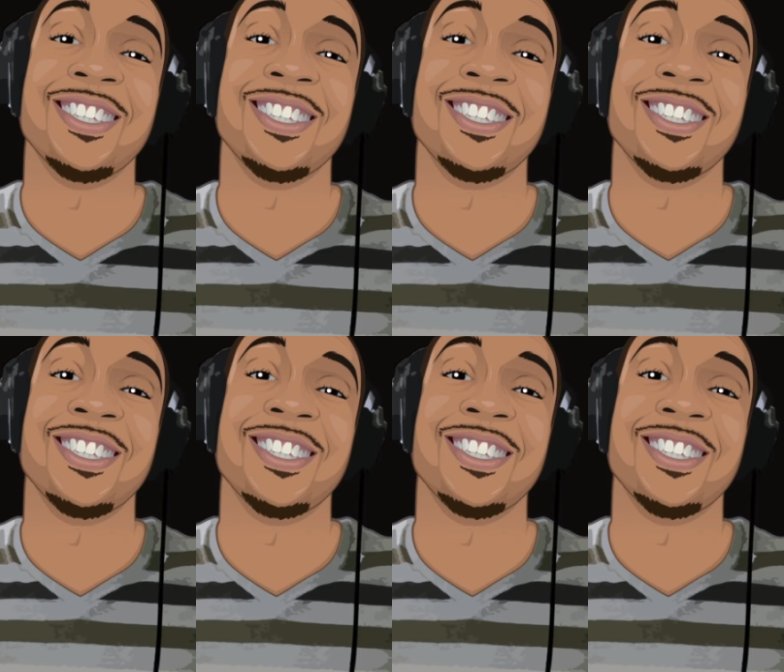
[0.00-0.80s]

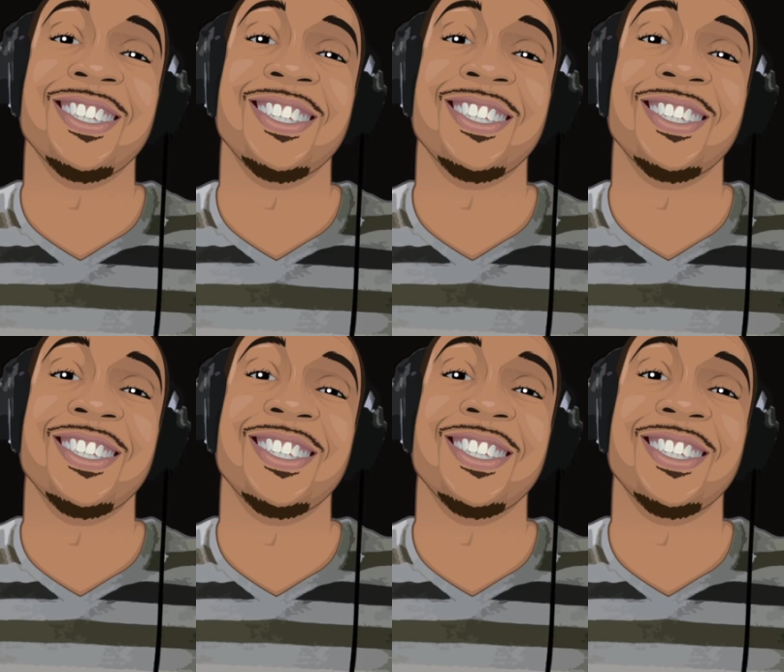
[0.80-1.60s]
operating system up,
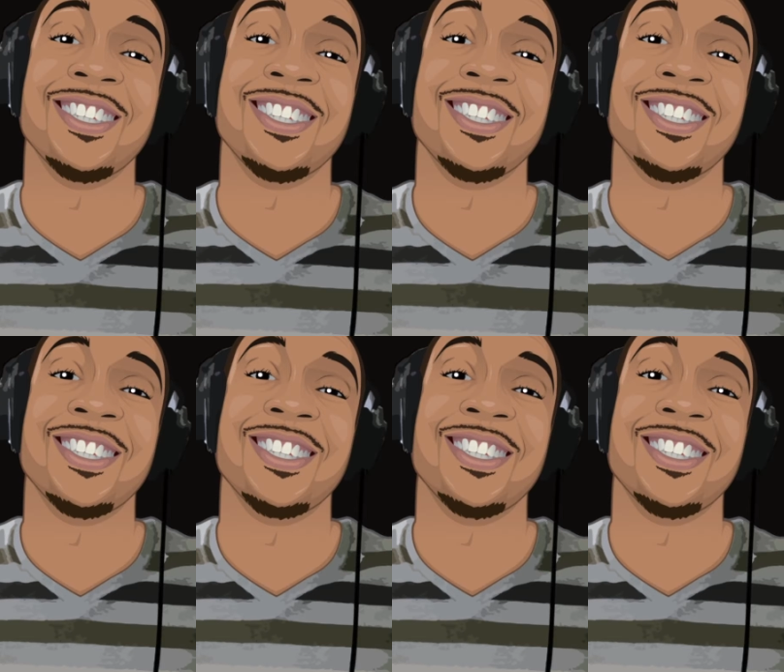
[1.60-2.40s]

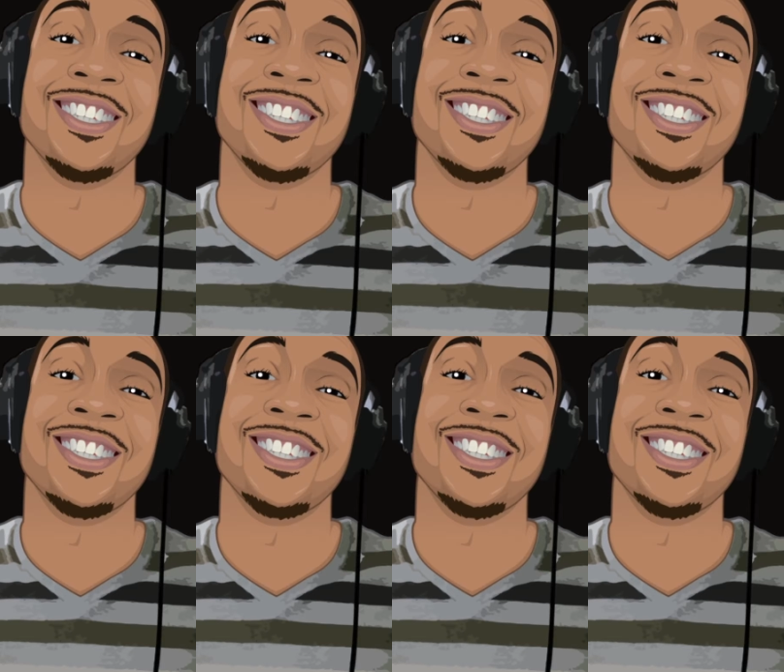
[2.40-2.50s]
updates,